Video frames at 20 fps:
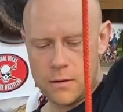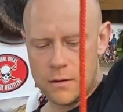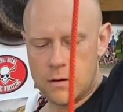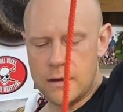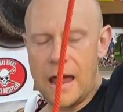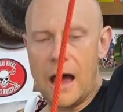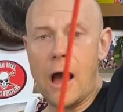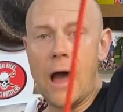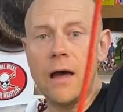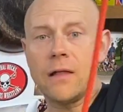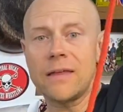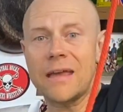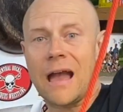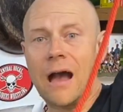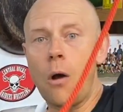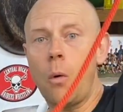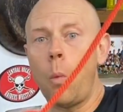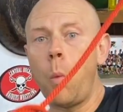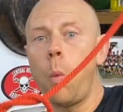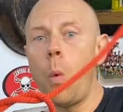Now I only
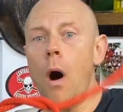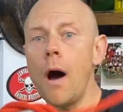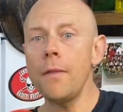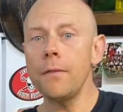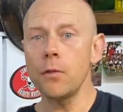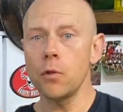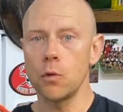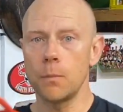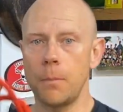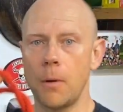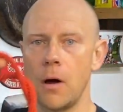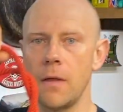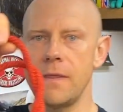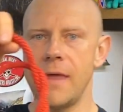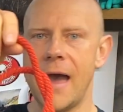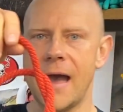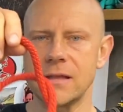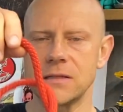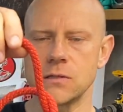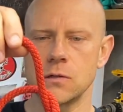got 1 loop on
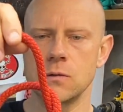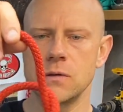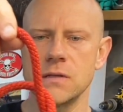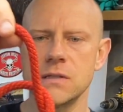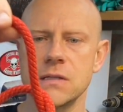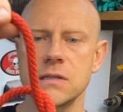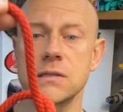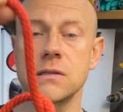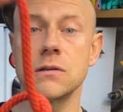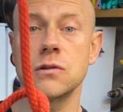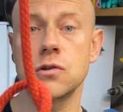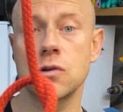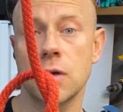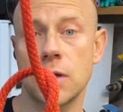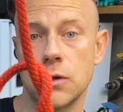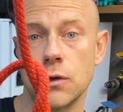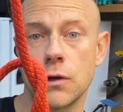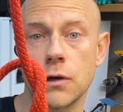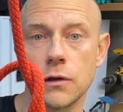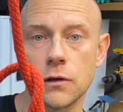that, so this is the
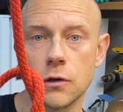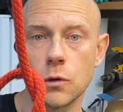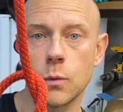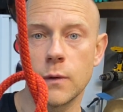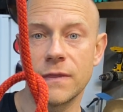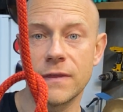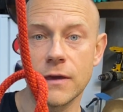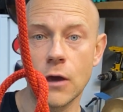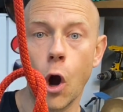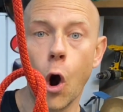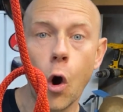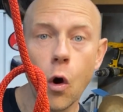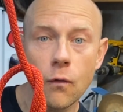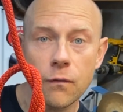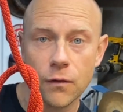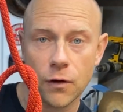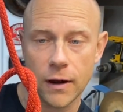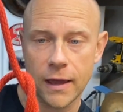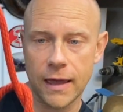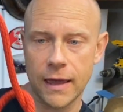trick you can do with the
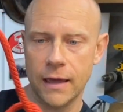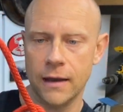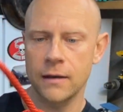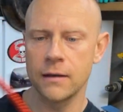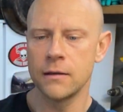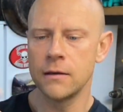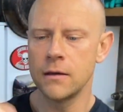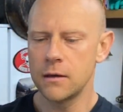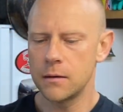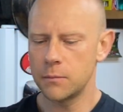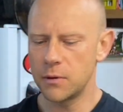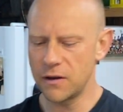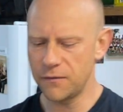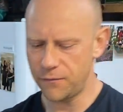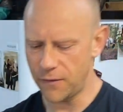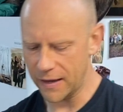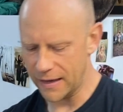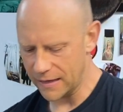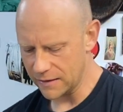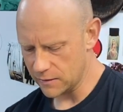overhand, but if
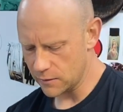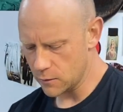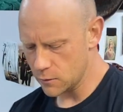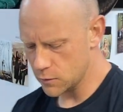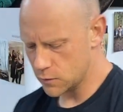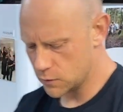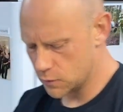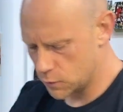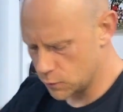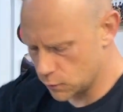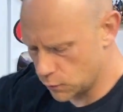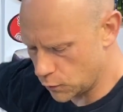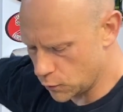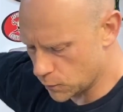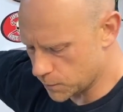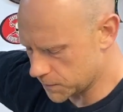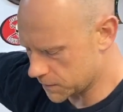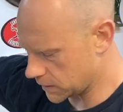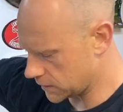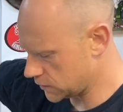I get those 2
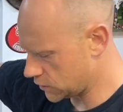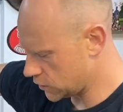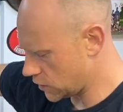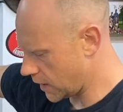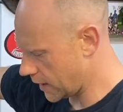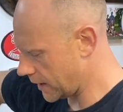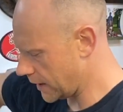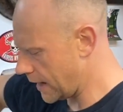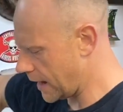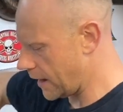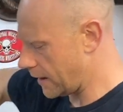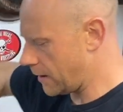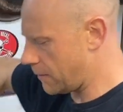loops, let's check it out.